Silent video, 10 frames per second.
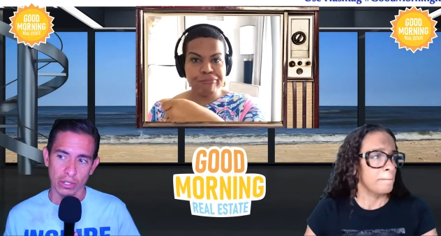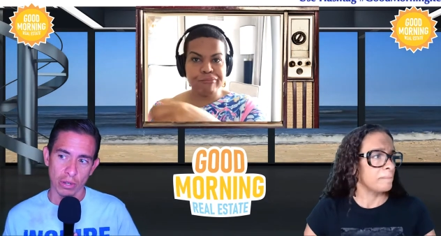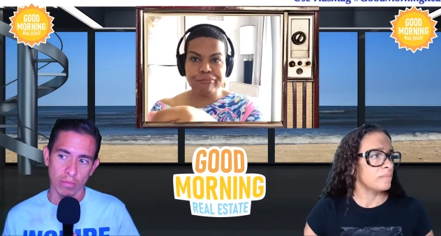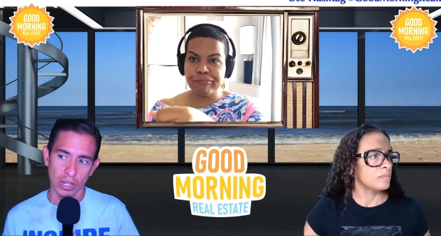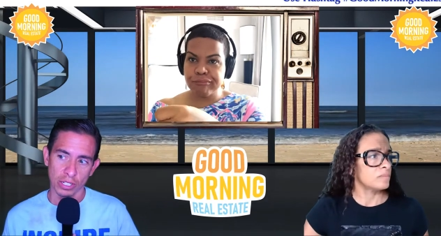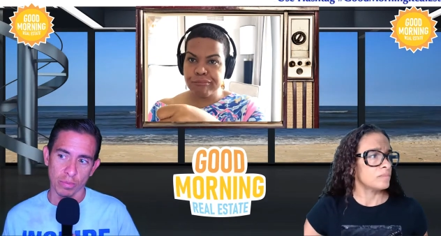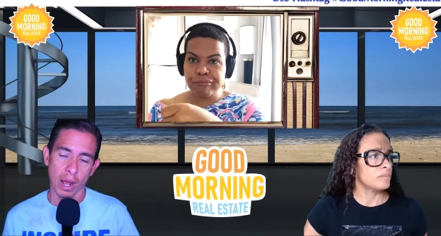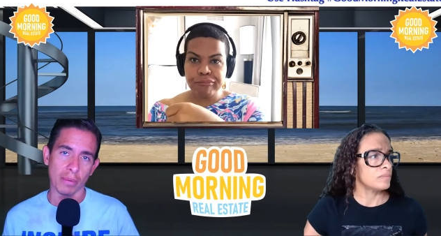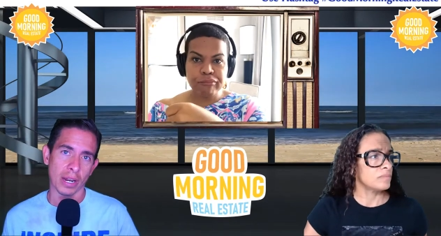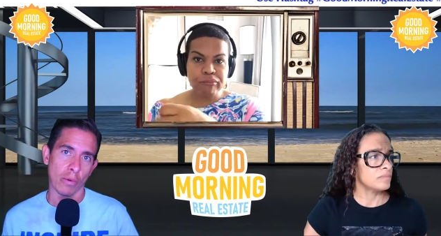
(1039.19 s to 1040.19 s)
Speaker 1: it so much. It's
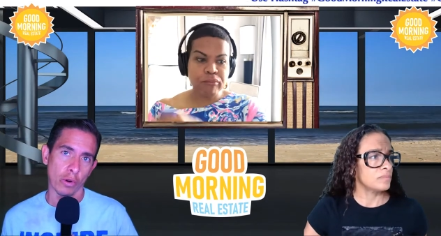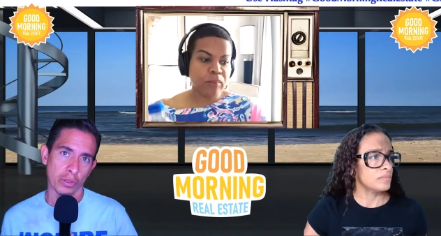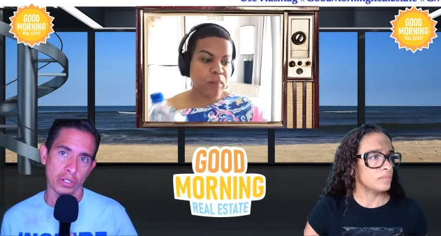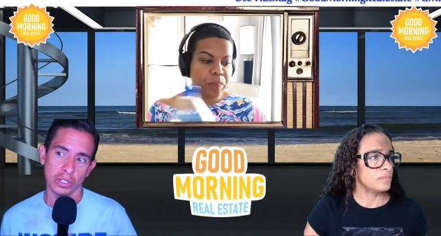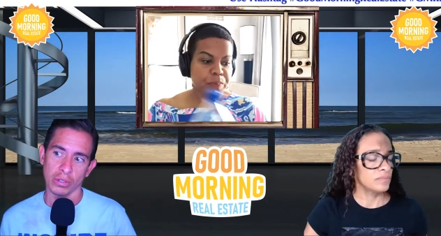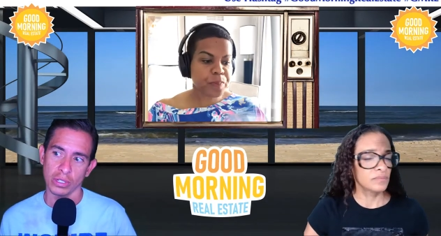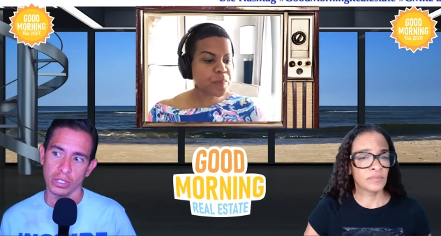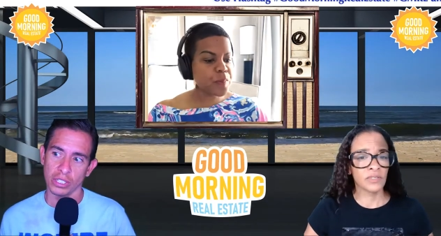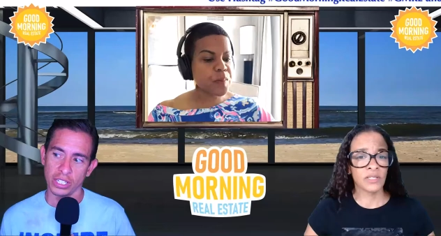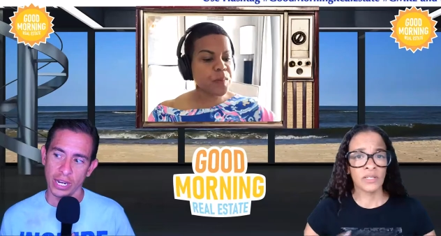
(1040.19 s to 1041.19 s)
probably not worth it. Just
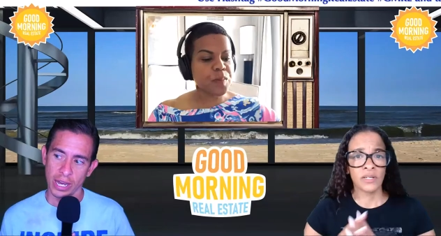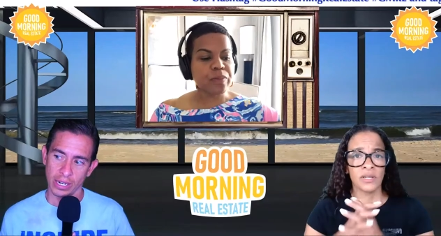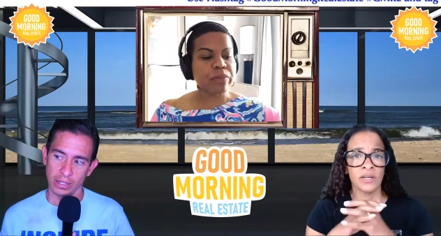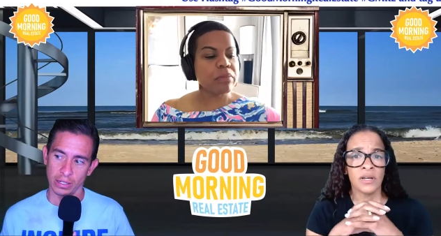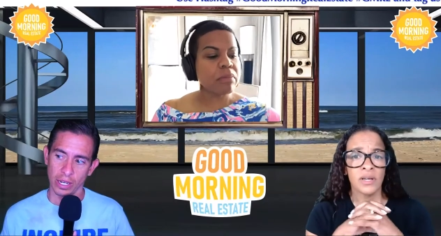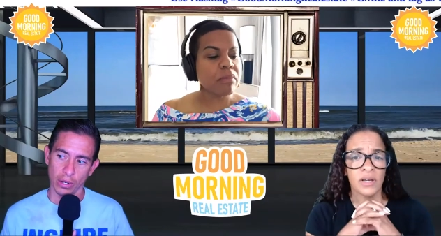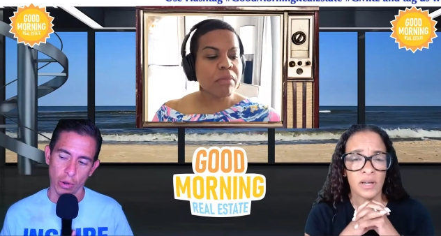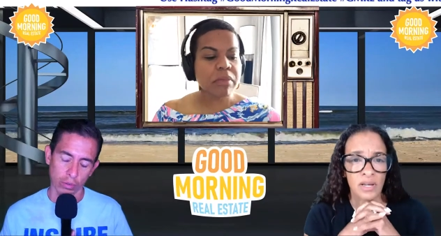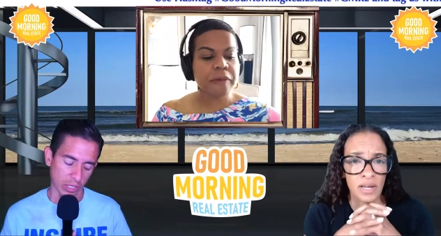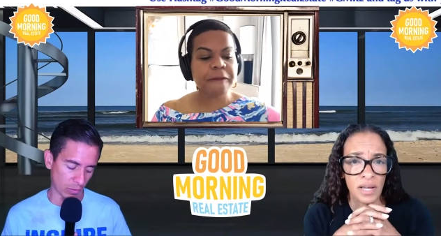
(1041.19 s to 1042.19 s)
sit on it and, and
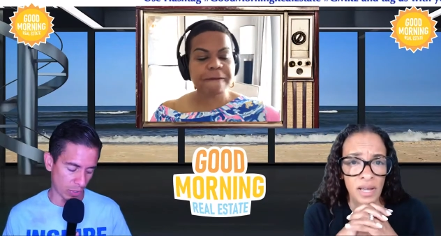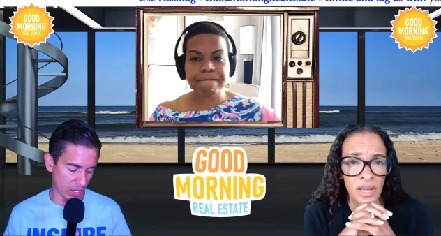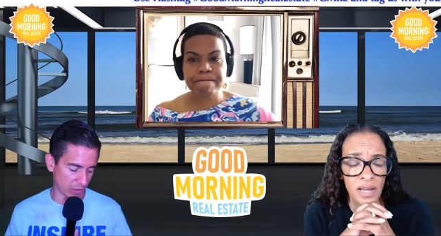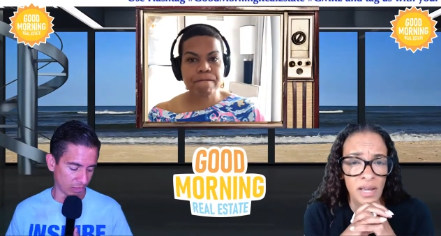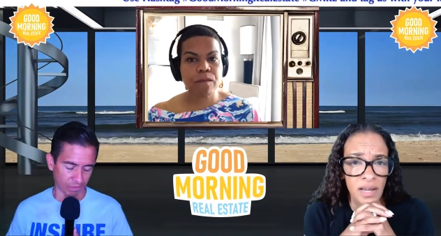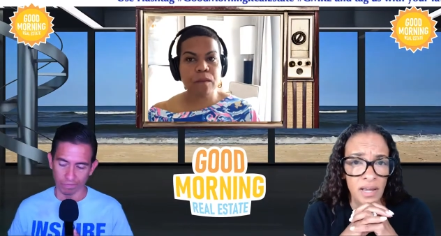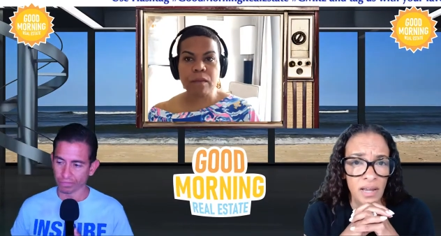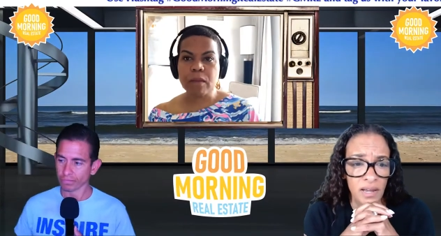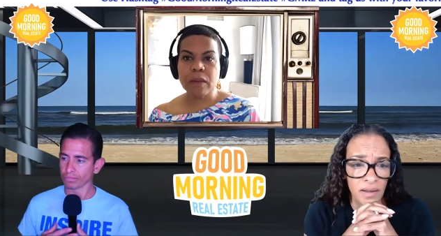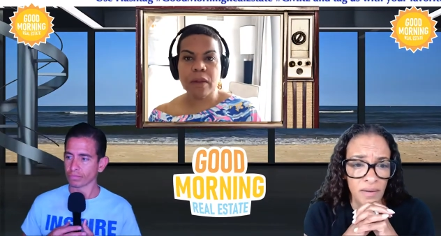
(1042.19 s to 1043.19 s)
hold it and wait.
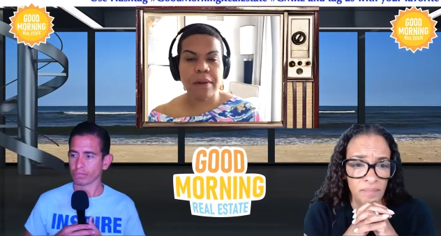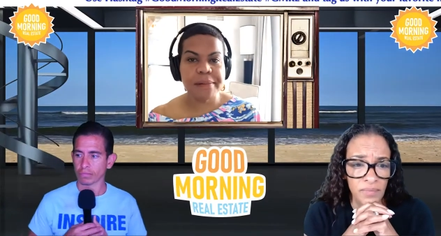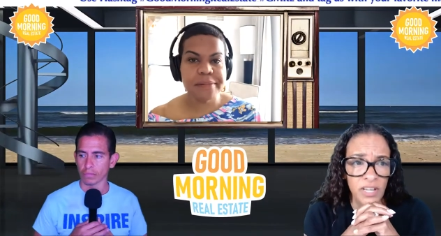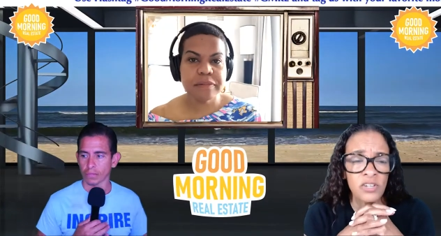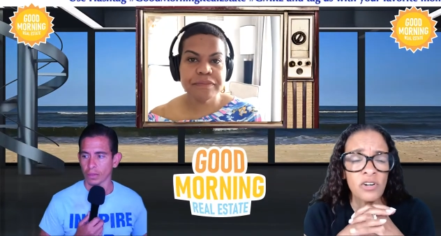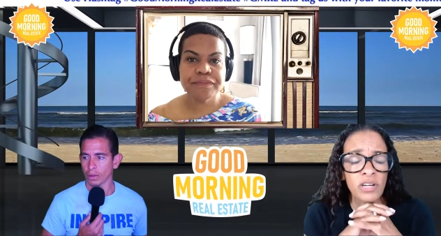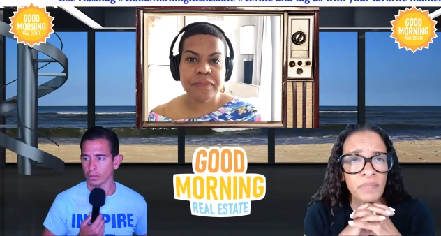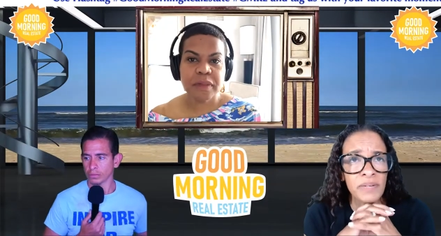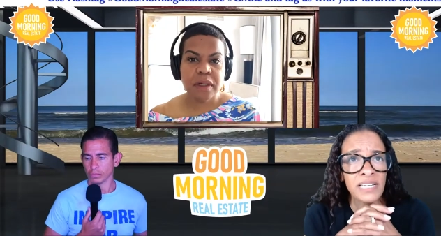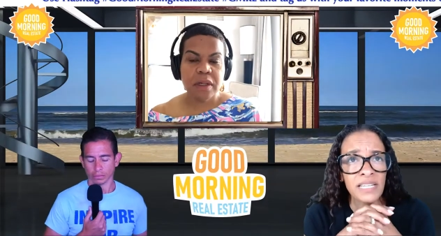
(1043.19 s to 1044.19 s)
Speaker 2: And you
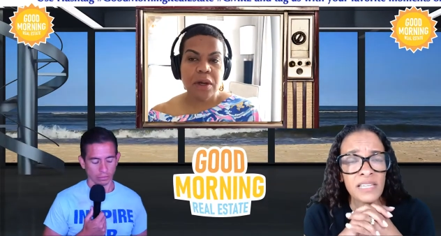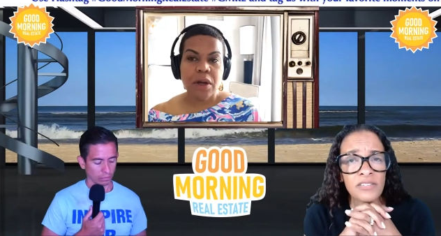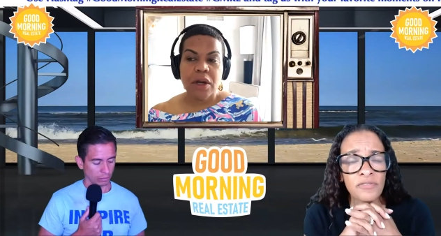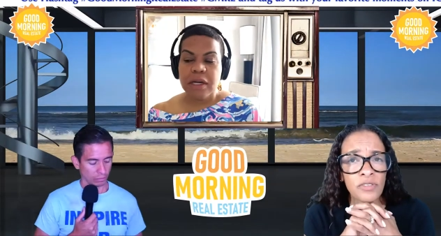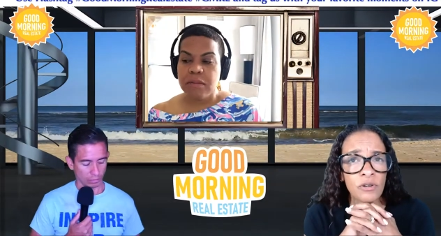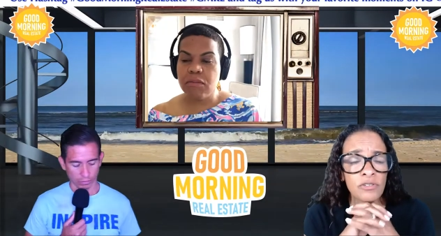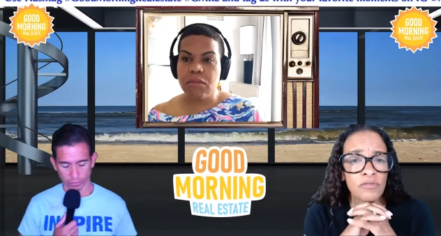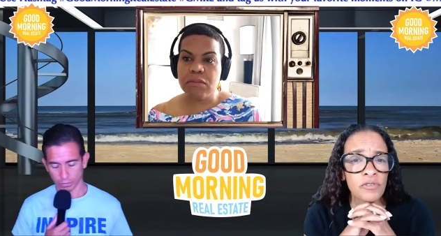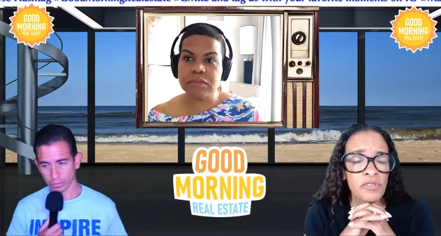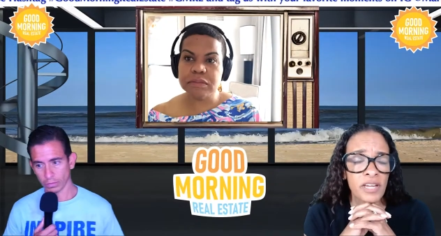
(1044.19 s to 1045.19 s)
know, let me say this for
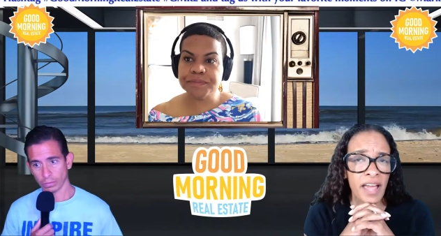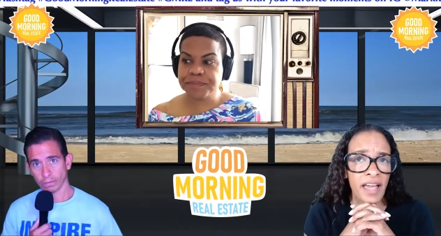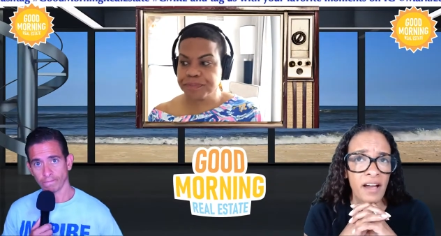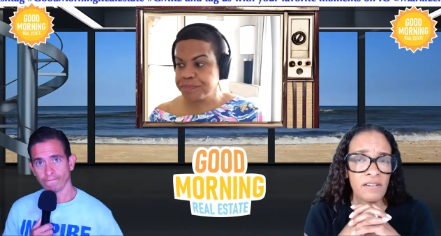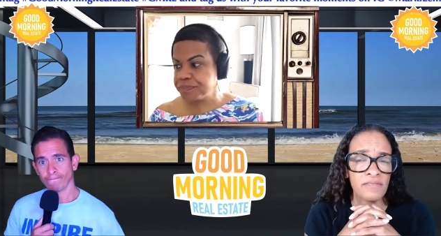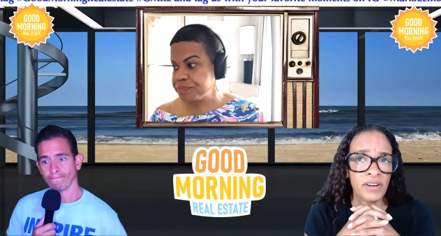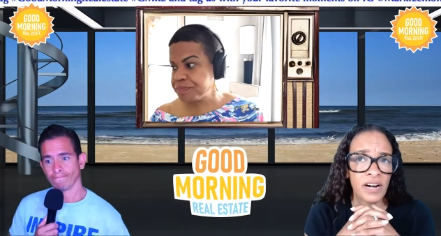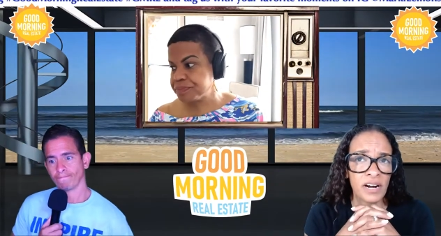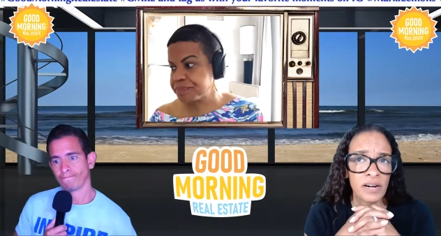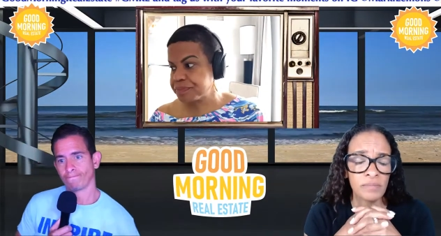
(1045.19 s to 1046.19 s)
those of you that
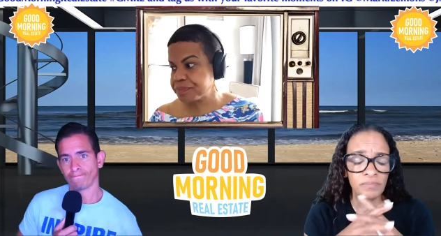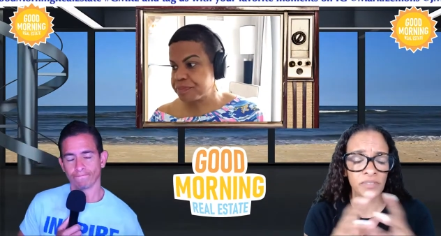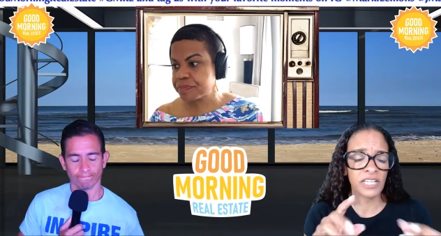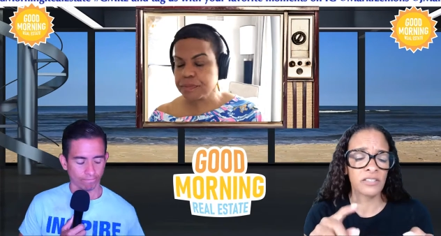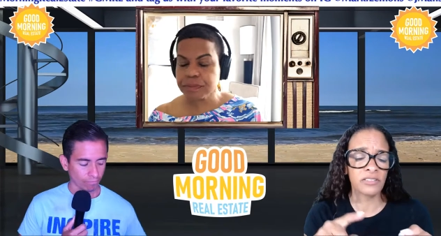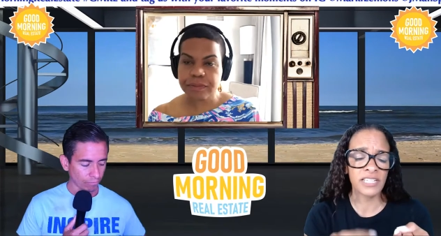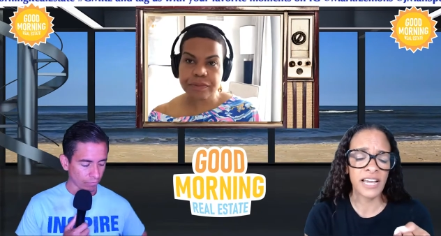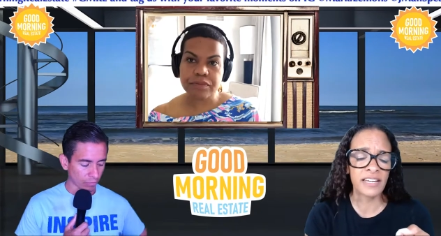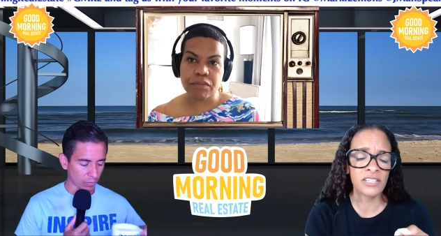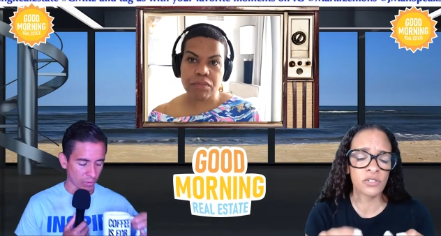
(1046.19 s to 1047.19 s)
have um,
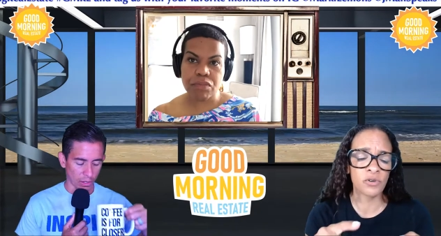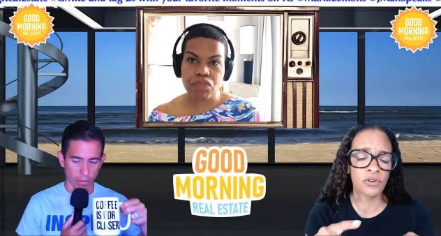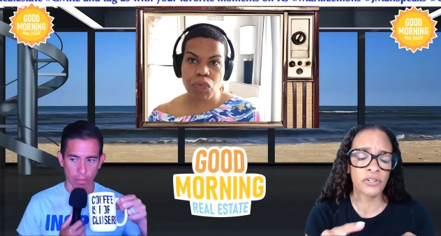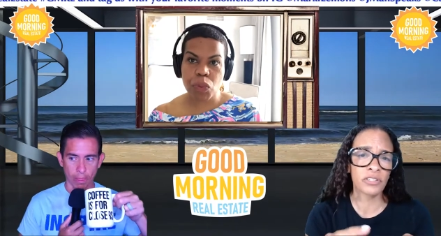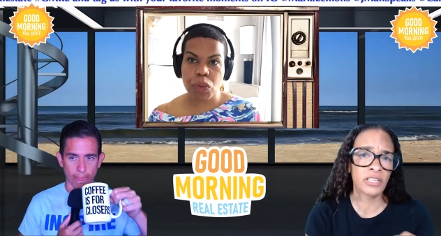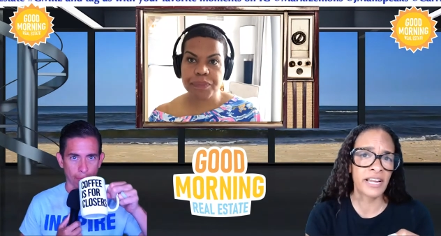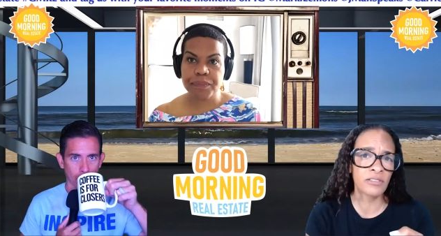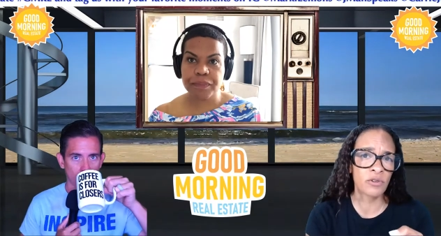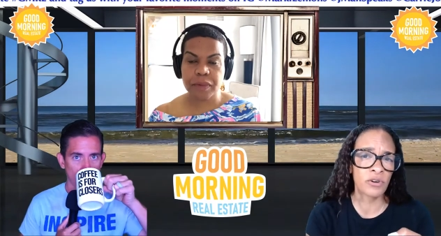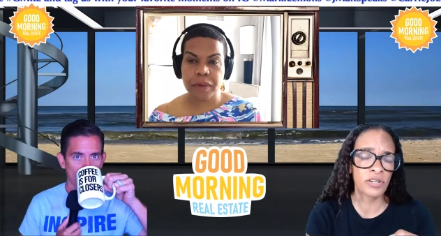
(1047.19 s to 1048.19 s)
either tenants or you're a
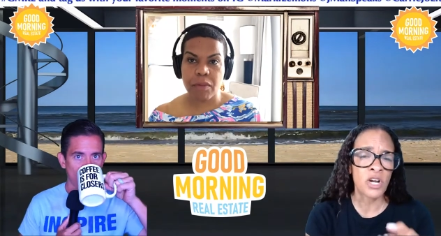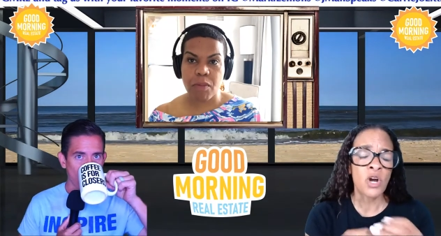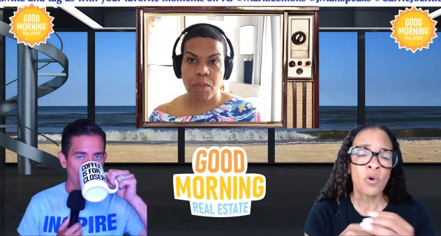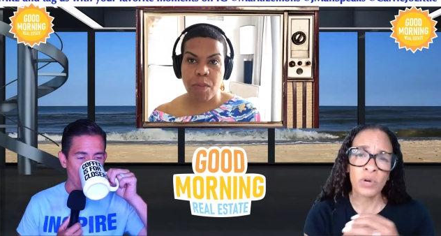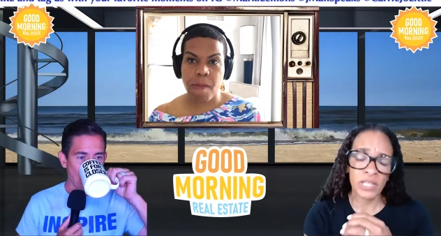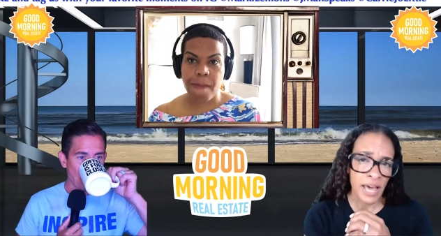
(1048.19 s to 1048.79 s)
landlord.